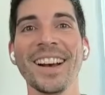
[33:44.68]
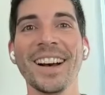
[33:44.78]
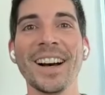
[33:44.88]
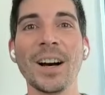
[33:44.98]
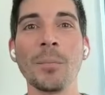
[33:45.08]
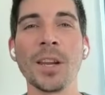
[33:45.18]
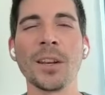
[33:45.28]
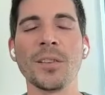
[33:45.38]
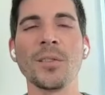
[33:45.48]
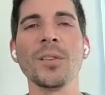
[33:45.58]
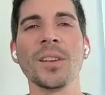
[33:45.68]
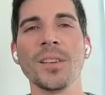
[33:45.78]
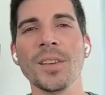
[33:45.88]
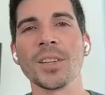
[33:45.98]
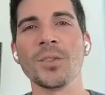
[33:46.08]
And
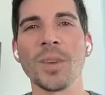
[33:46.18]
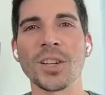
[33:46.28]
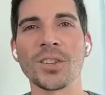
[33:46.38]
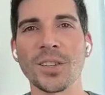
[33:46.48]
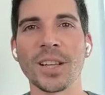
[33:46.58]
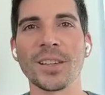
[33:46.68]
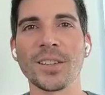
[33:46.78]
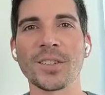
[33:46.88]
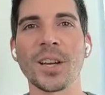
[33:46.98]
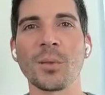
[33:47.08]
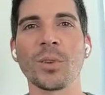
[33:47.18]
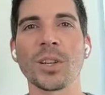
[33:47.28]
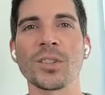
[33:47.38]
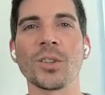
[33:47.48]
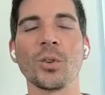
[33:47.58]
Nick, you mentioned that this kind of
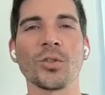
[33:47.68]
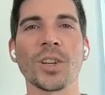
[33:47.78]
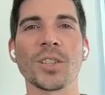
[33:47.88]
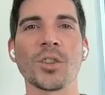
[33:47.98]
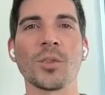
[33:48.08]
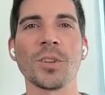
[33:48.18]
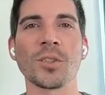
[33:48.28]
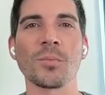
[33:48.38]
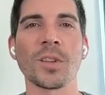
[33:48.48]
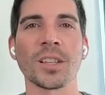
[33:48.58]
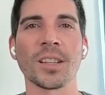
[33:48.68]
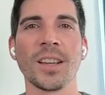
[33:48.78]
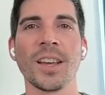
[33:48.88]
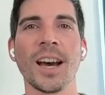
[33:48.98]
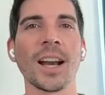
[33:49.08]
brings in the whole transhumanism thing.
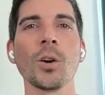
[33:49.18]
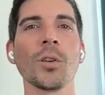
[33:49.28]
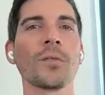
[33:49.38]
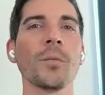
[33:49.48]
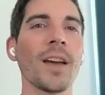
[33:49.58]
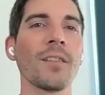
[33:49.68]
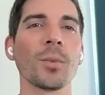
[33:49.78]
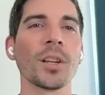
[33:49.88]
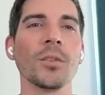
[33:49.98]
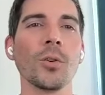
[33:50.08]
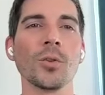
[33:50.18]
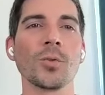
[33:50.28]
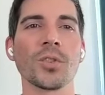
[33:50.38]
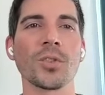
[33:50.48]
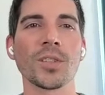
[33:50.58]
I don't know if everybody knows
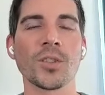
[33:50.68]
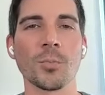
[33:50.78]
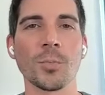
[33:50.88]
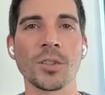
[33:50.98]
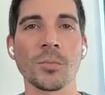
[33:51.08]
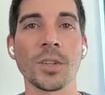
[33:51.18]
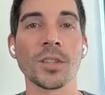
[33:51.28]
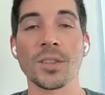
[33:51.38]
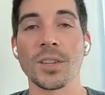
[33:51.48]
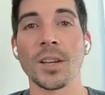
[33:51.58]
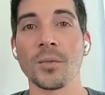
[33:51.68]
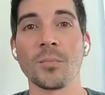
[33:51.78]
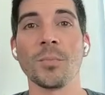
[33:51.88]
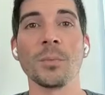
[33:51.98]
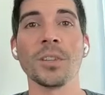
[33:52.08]
what transhumanism is, and
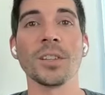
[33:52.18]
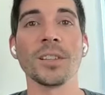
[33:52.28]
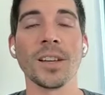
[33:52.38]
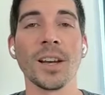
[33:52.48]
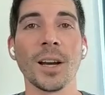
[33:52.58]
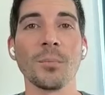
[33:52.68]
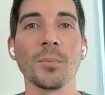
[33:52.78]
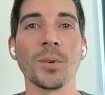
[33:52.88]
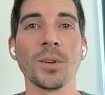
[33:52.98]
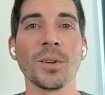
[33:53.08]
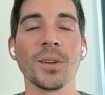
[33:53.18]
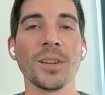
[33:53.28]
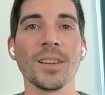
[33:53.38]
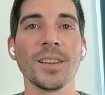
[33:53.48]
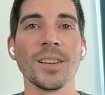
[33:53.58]
maybe I'm
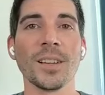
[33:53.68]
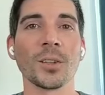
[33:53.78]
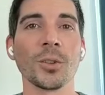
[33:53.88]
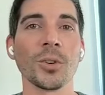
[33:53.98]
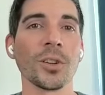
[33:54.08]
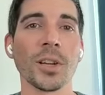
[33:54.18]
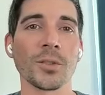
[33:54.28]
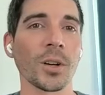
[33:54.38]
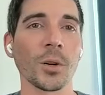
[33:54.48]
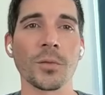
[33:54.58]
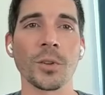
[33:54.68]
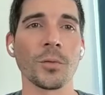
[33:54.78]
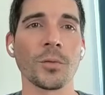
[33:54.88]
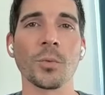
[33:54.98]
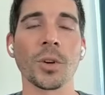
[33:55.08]
included there. So I don't know if either
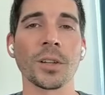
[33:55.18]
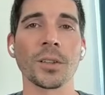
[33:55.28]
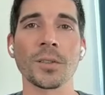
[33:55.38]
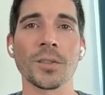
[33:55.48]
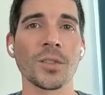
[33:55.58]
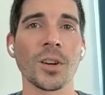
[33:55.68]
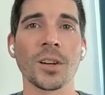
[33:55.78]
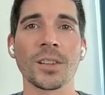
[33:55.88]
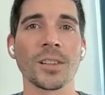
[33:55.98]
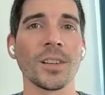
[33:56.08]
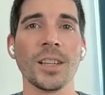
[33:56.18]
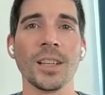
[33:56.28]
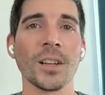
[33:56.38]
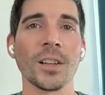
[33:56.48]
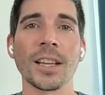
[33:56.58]
of you want to start
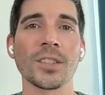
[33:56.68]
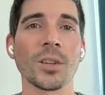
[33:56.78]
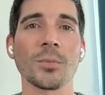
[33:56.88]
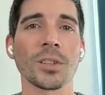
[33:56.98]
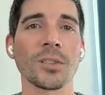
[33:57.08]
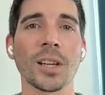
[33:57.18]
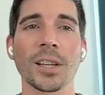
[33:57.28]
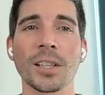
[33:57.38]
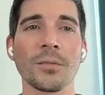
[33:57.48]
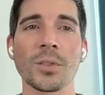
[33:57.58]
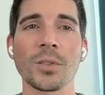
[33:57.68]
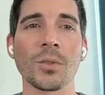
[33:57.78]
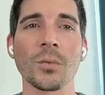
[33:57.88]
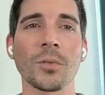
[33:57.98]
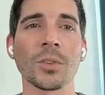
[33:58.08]
in on that subject or kind of give us an
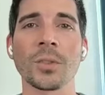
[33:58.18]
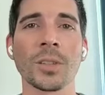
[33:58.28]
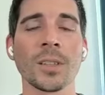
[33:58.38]
overview.